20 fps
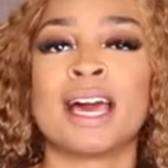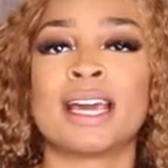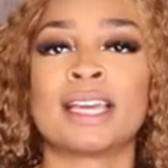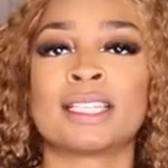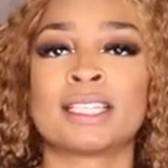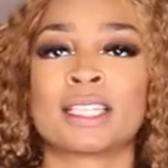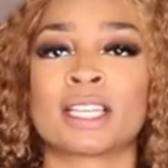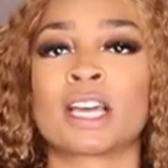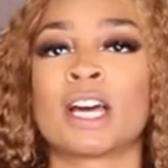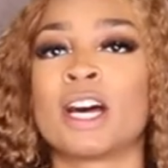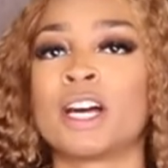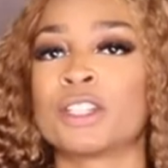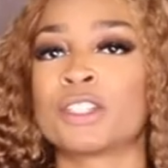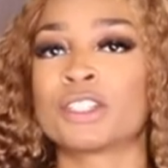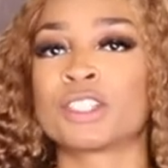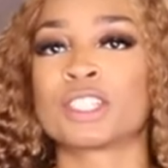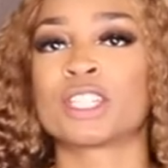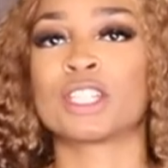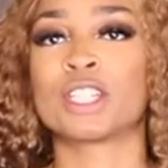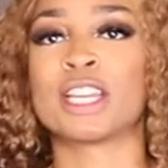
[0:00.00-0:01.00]
is the color
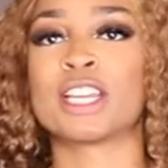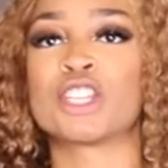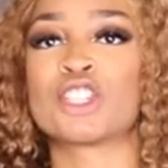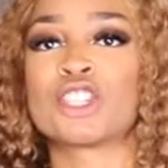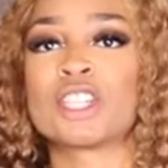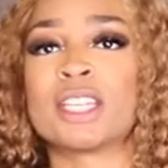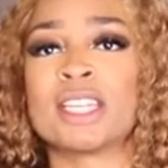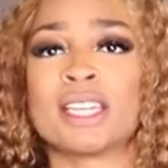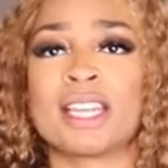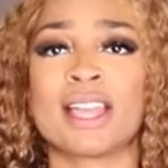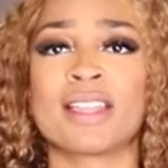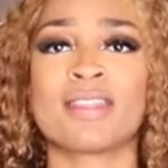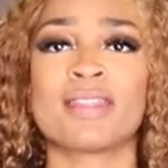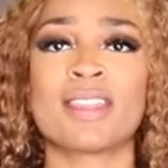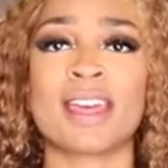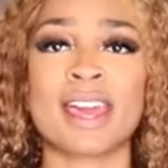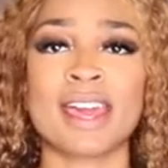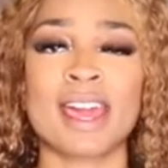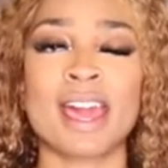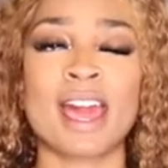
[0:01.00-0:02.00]
selection.
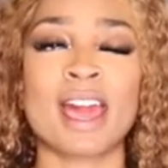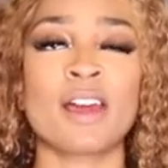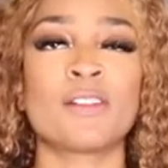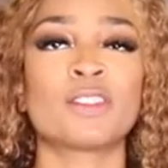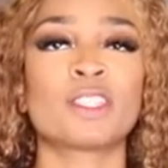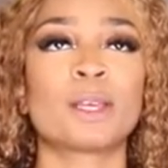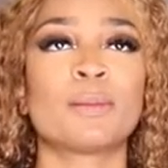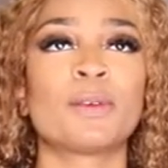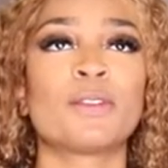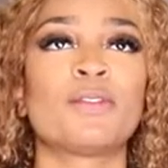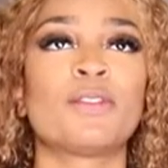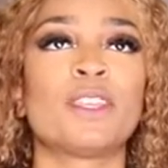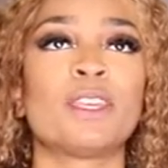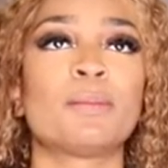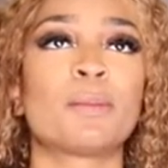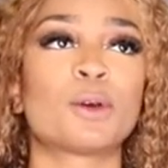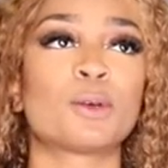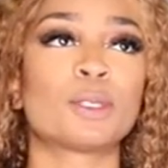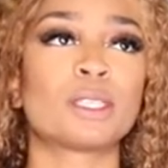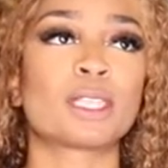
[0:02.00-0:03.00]
They have some of the
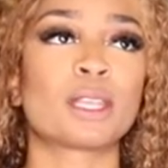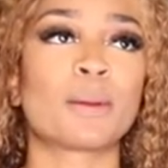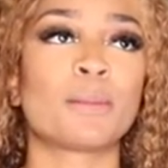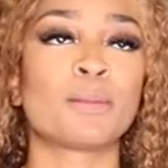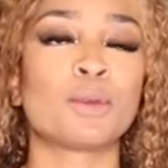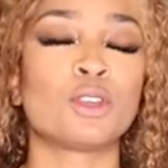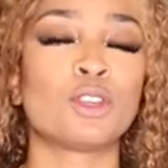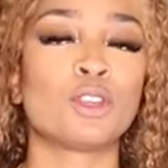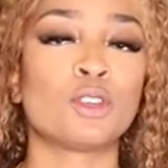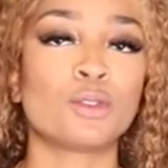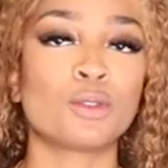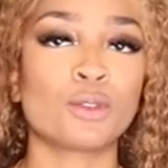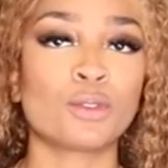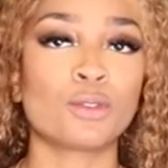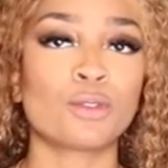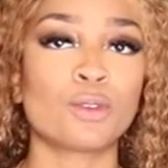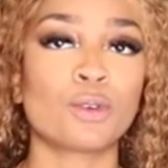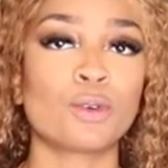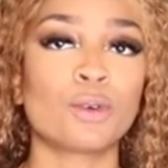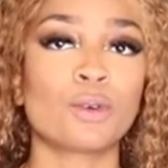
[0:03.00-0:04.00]
most
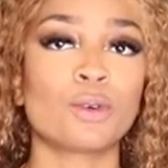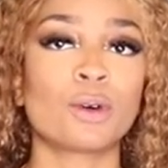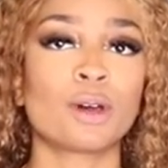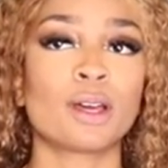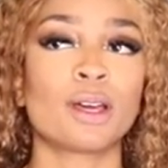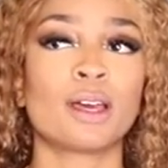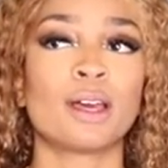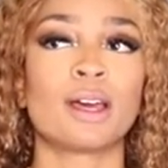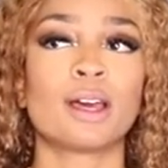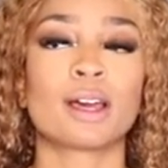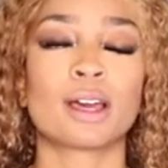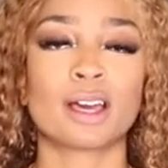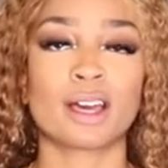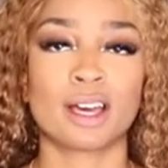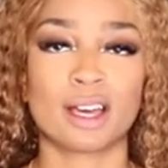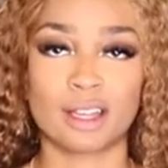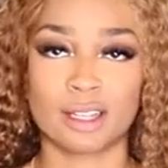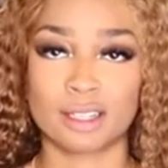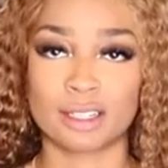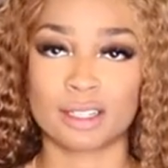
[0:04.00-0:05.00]
beautiful
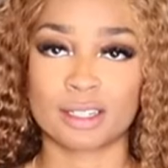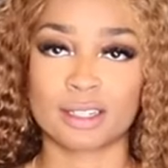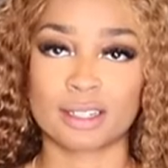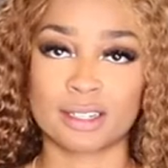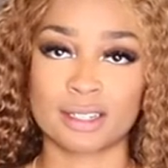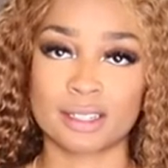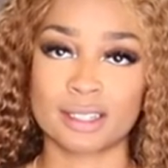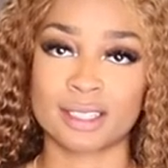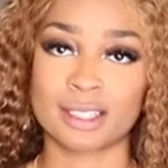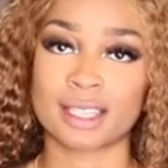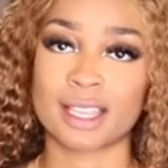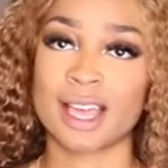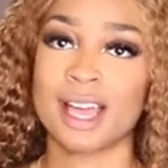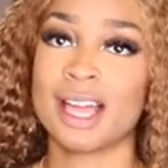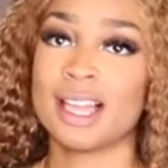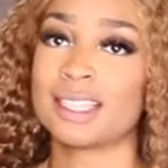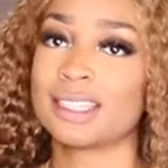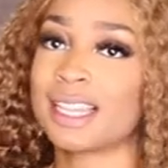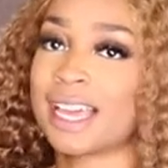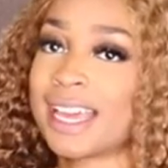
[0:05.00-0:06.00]
colors.
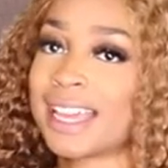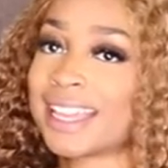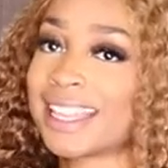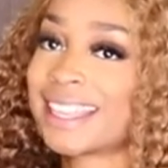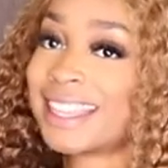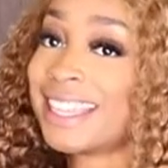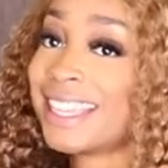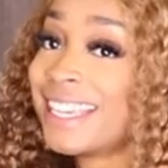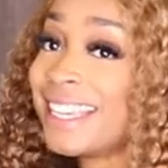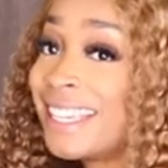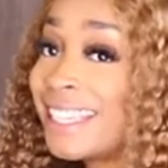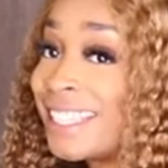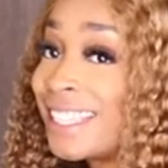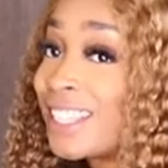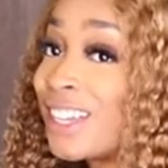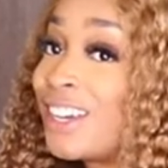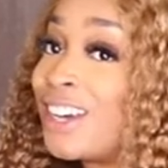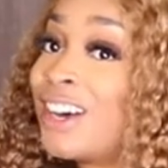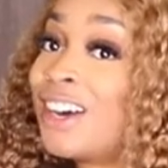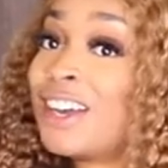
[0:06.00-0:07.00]
Like this
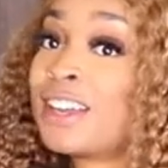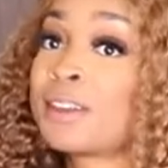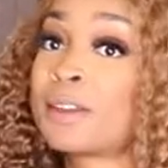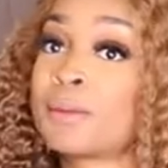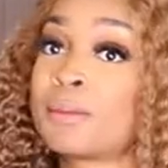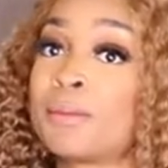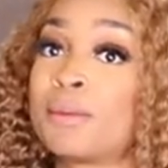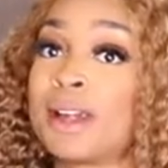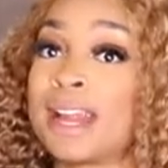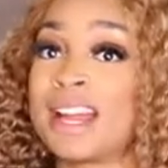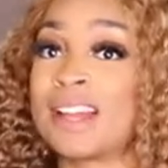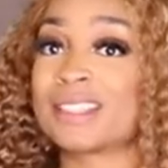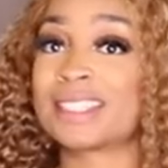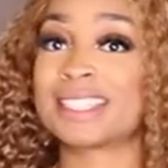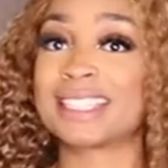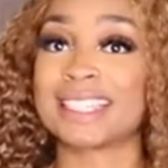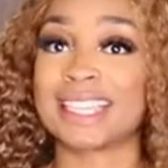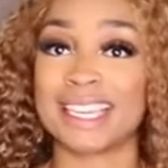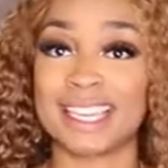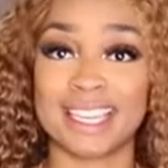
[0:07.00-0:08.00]
on a
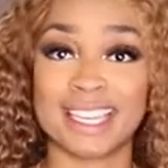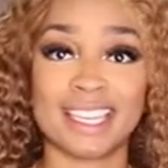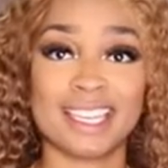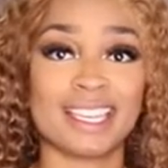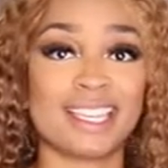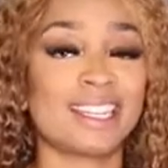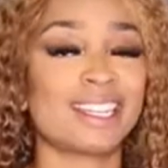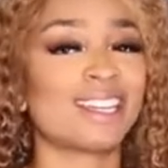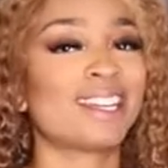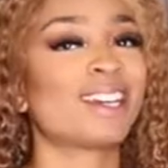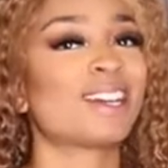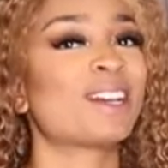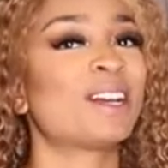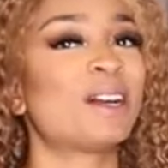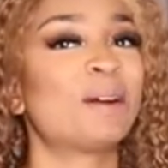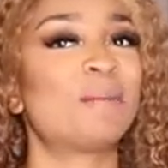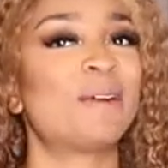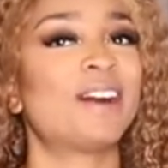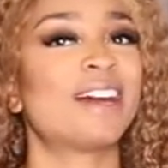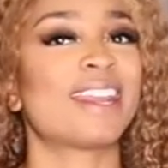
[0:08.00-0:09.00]
brown skin.
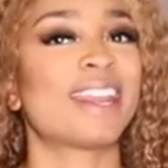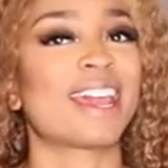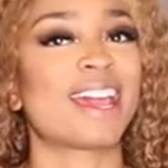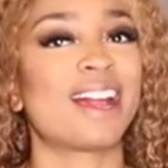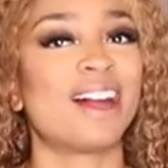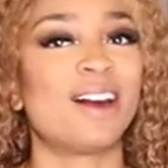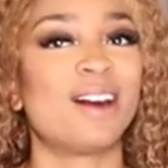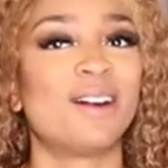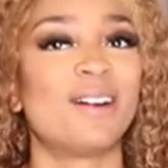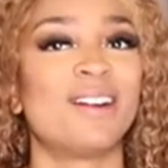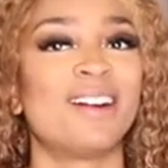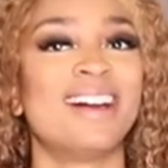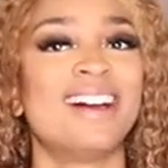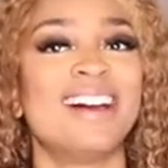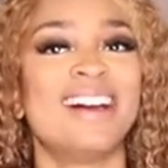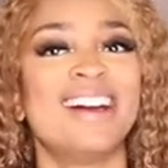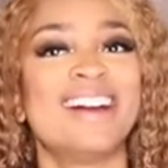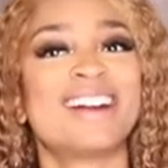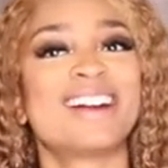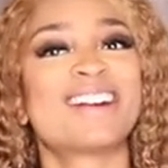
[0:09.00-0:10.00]
Come on now.
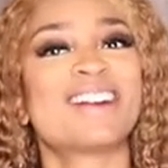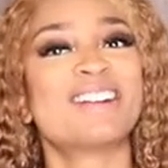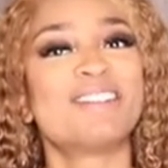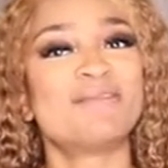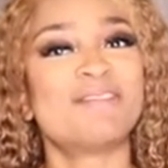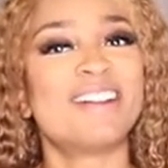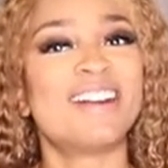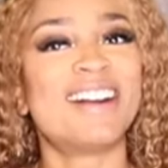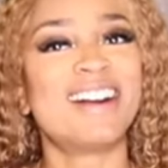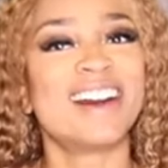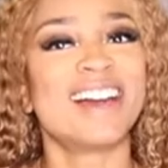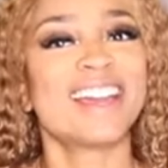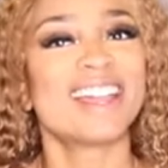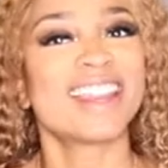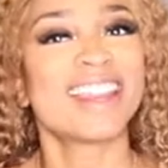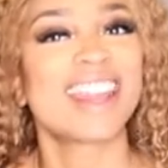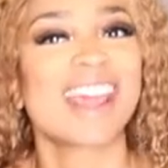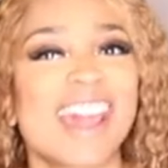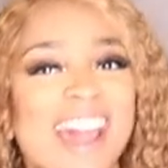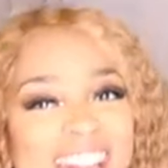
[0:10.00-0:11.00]
Come on
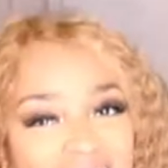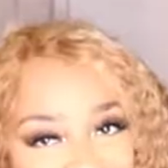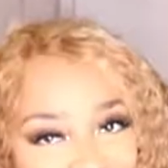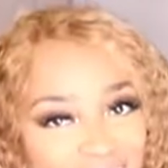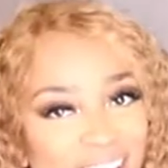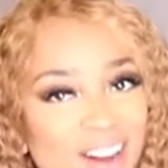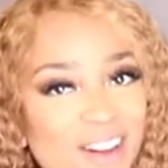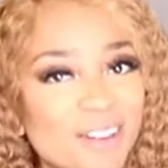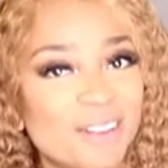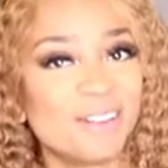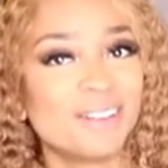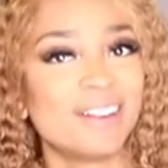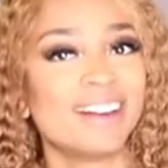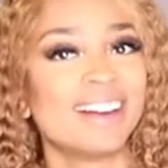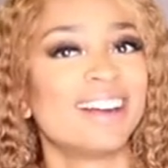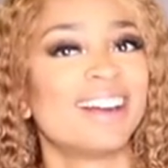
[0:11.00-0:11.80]
now.